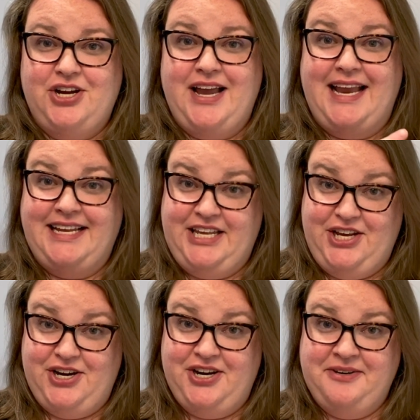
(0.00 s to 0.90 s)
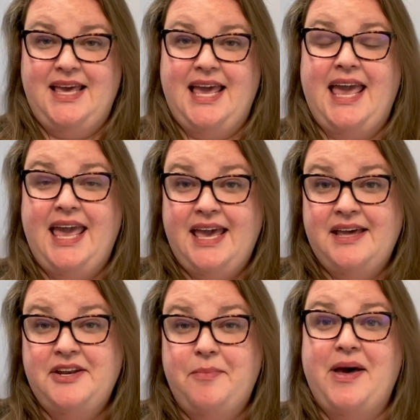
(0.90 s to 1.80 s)
and here,
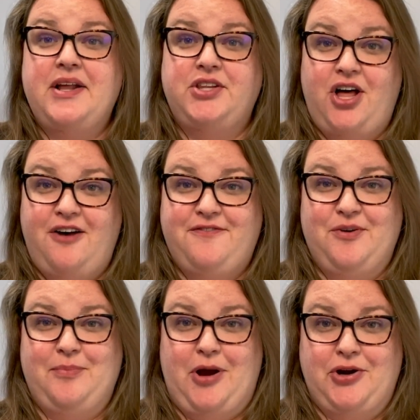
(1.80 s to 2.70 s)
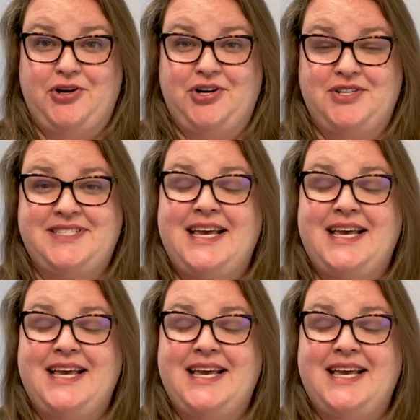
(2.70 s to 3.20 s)
and about a law firm partner's